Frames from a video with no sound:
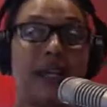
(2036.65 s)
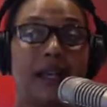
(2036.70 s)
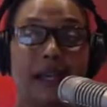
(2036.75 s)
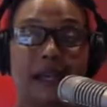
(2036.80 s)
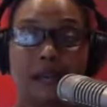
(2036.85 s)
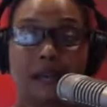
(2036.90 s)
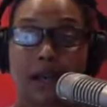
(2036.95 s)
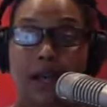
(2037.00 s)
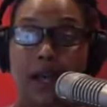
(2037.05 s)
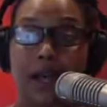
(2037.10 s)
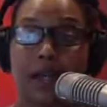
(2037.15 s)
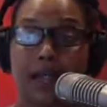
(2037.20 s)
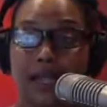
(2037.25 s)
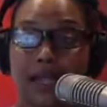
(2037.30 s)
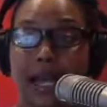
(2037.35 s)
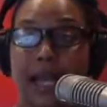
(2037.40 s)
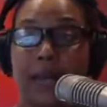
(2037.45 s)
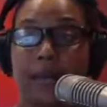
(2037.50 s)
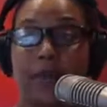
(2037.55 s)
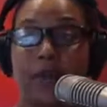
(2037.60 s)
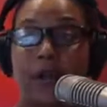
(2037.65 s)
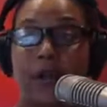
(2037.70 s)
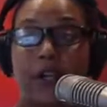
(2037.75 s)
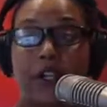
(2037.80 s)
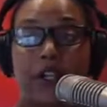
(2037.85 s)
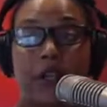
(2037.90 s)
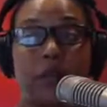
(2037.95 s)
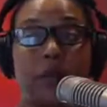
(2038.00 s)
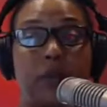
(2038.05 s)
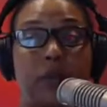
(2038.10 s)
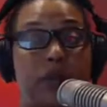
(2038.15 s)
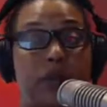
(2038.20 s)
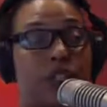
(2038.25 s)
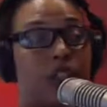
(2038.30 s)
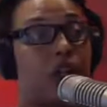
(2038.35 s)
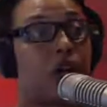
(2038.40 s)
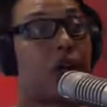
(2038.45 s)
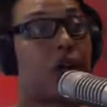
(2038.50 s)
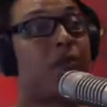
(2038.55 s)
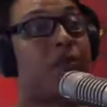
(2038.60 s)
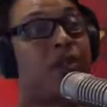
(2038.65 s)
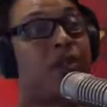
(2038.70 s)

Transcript: A lot of times, our young people are not